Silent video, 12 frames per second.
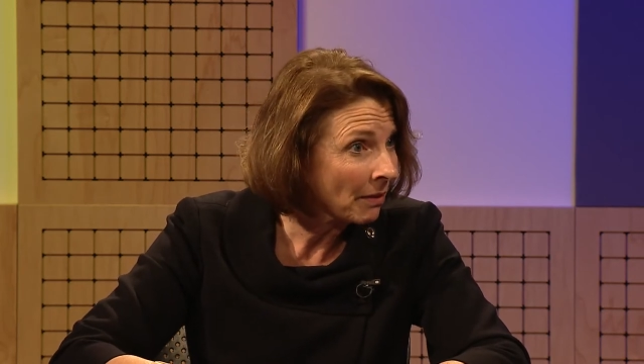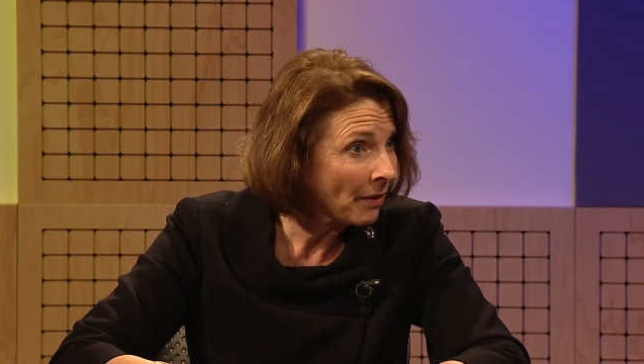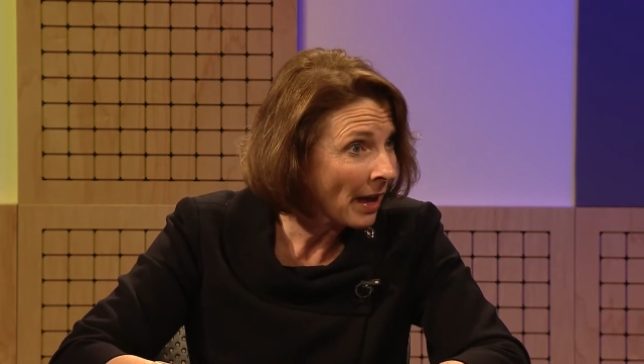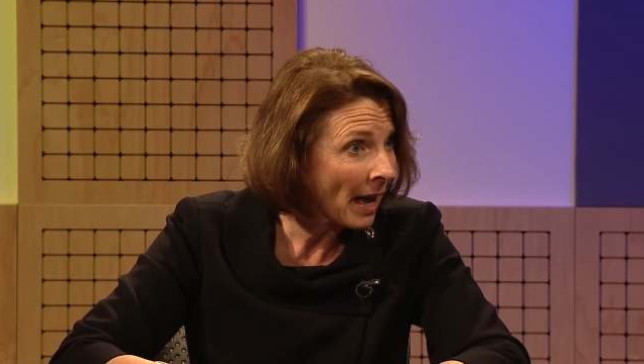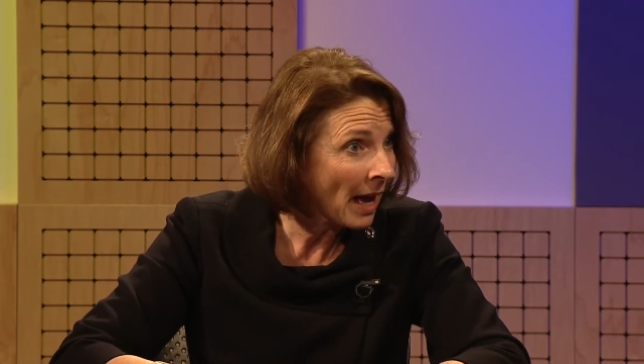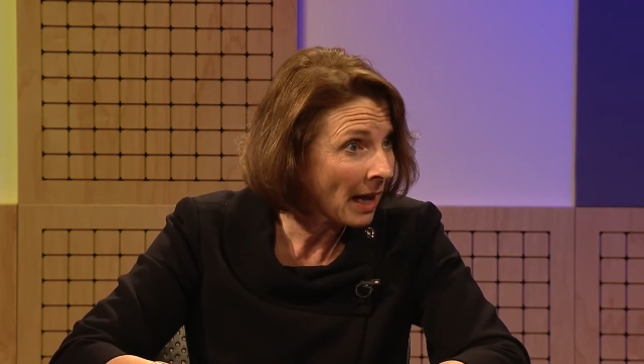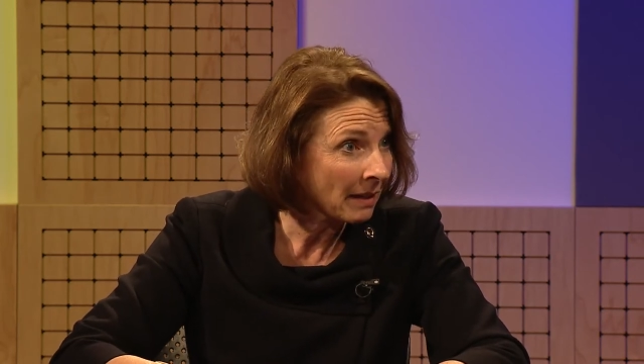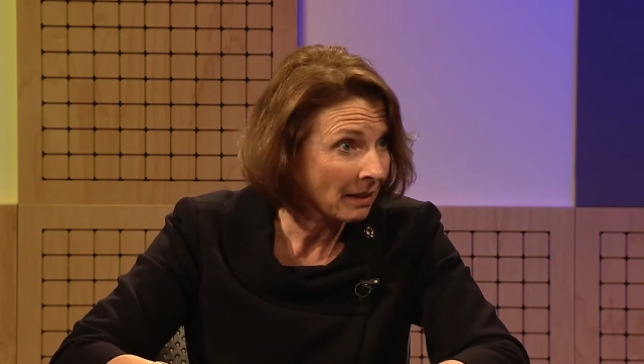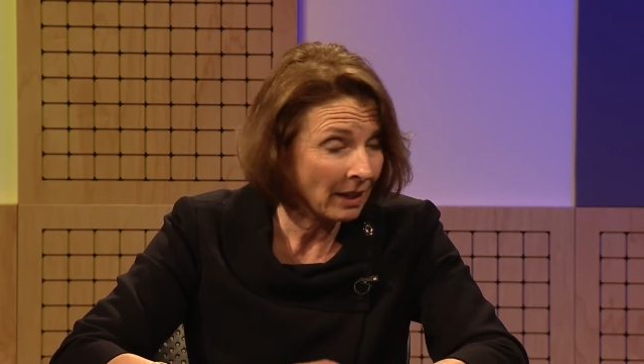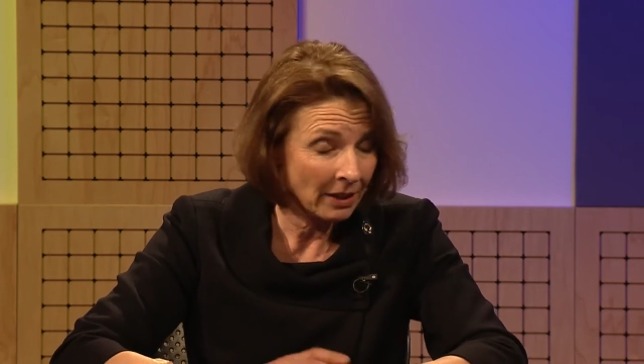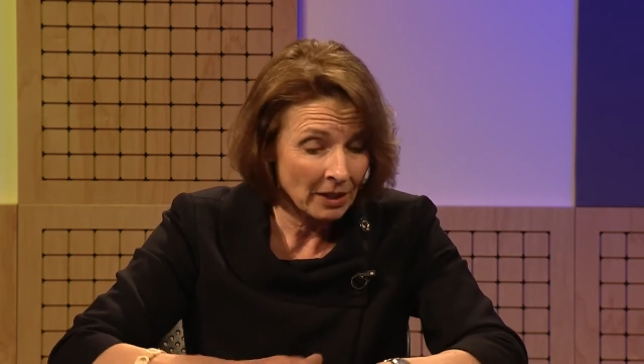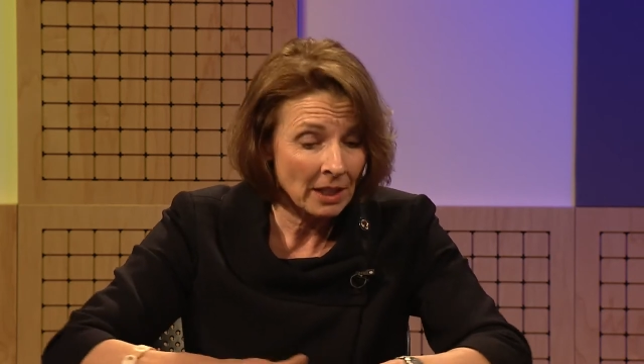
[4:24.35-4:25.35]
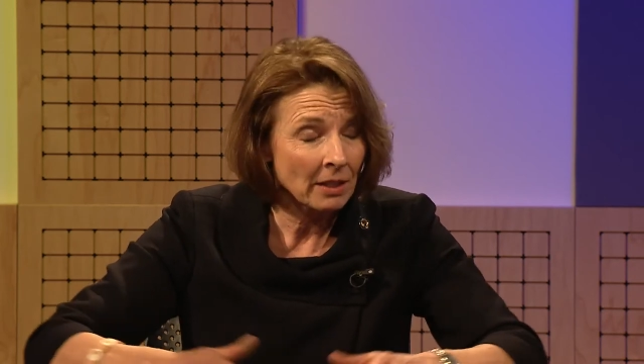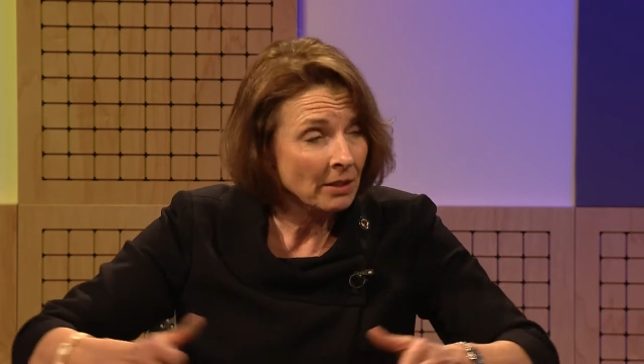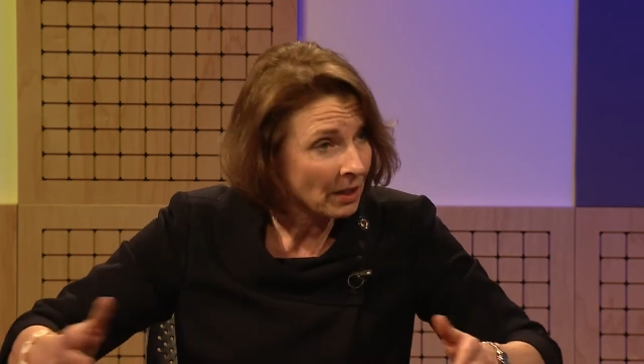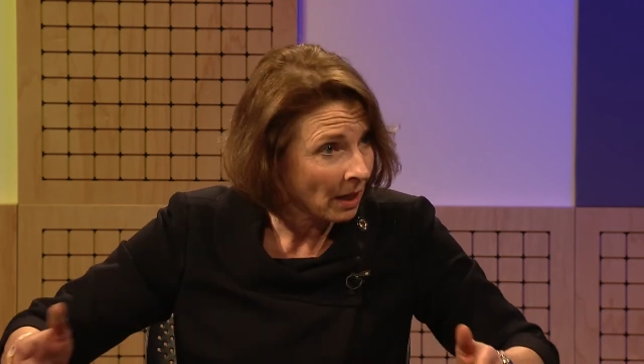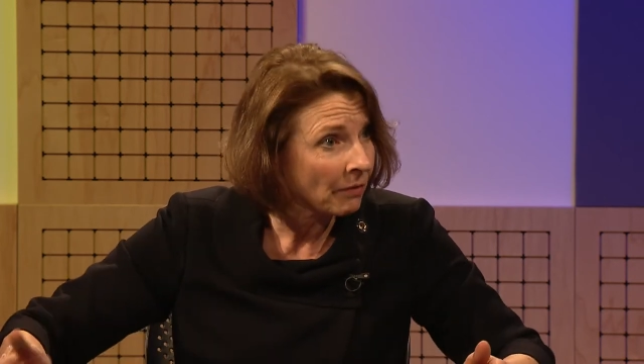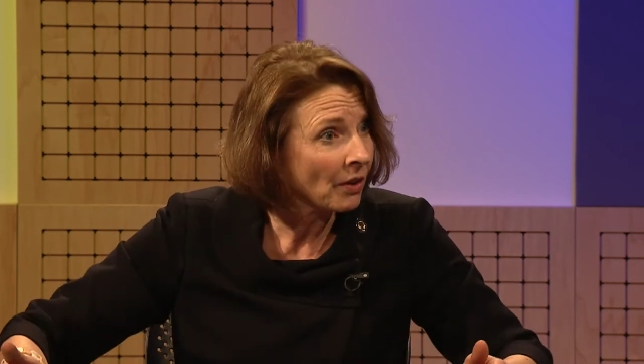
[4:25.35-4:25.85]
that it needed to
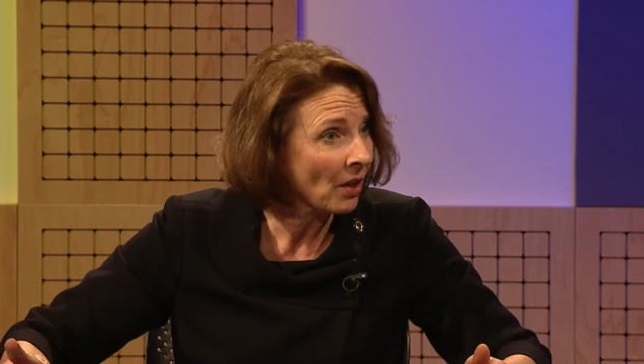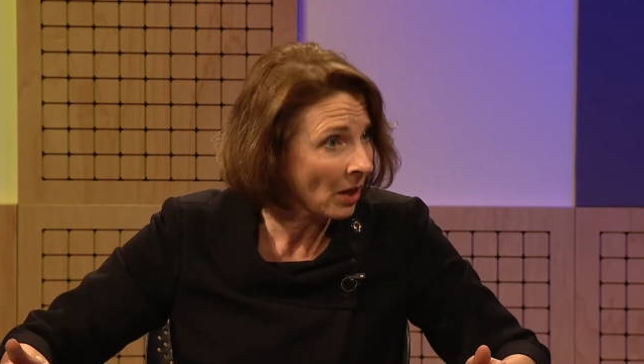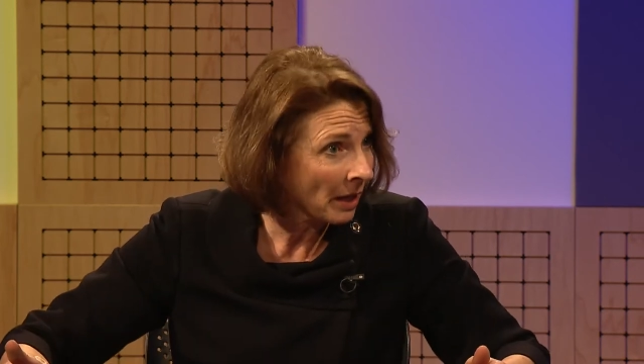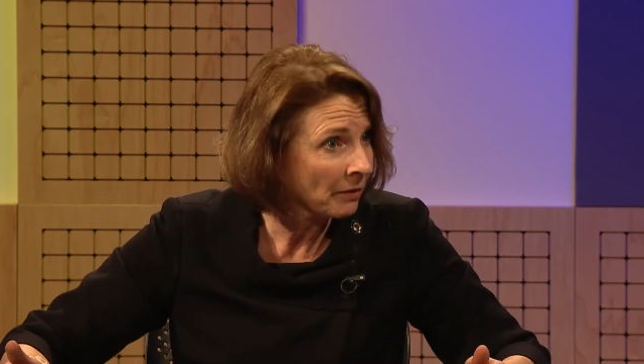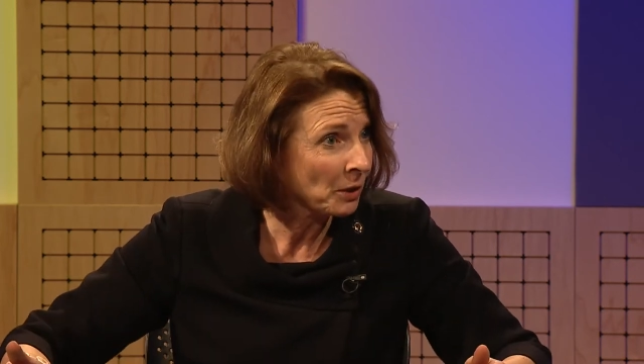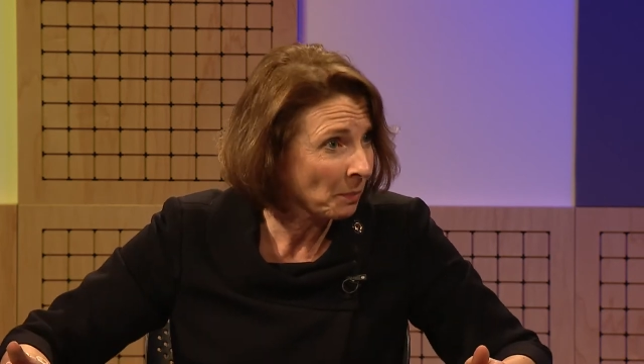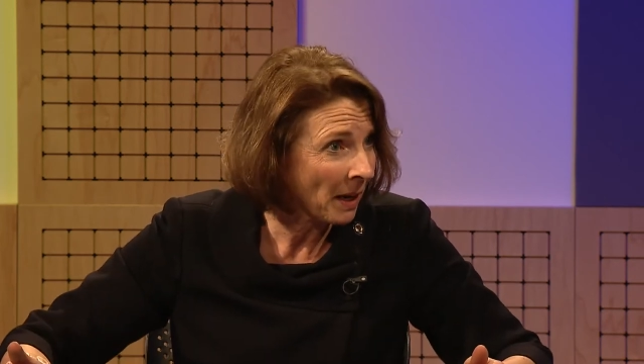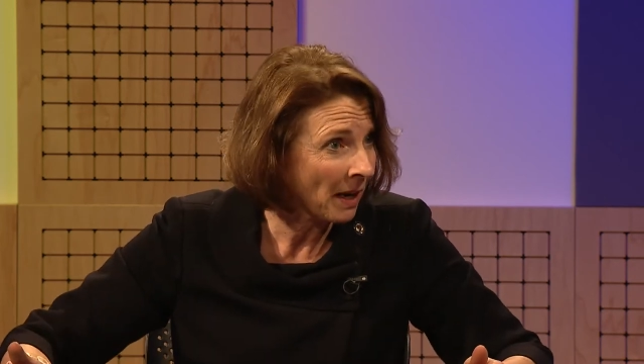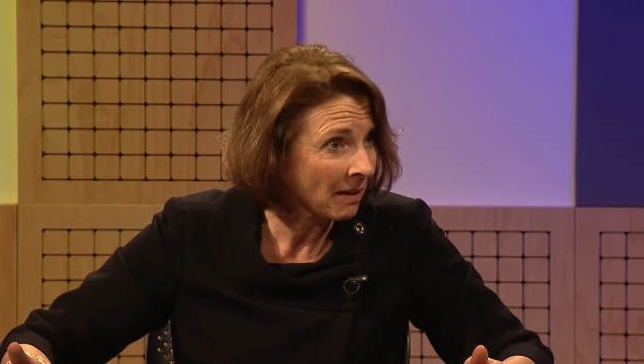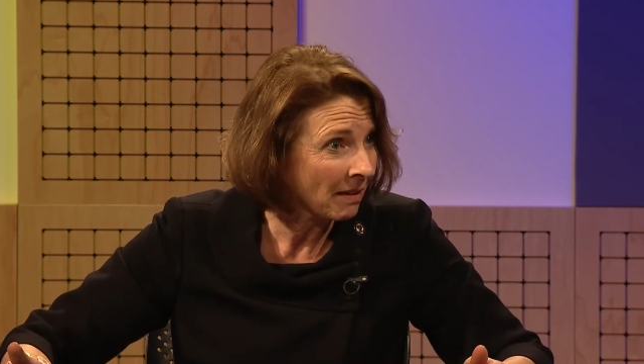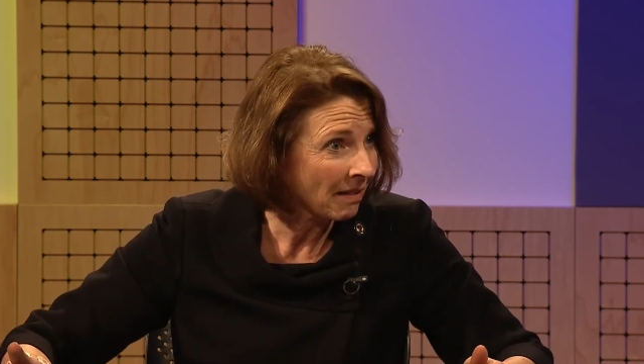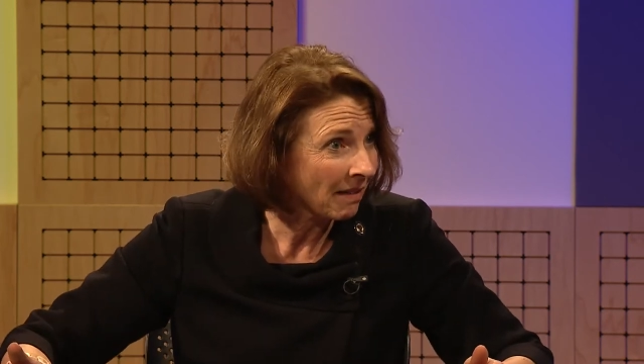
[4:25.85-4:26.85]
cover the lifespan